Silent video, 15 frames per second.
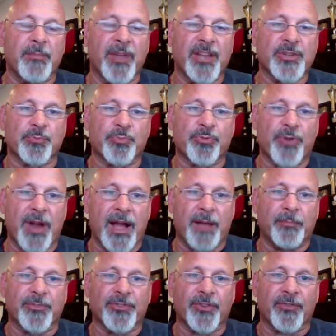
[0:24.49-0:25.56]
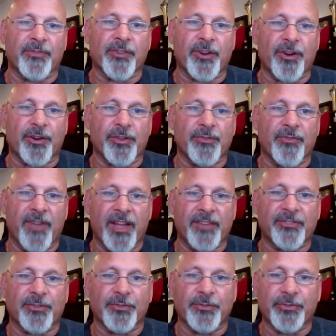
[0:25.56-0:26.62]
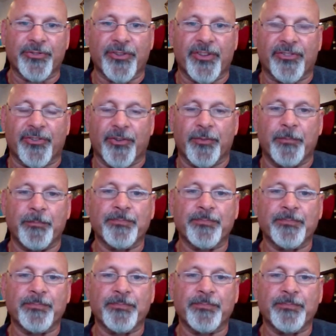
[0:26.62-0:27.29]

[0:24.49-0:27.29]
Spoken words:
major problems of the cardiovascular system.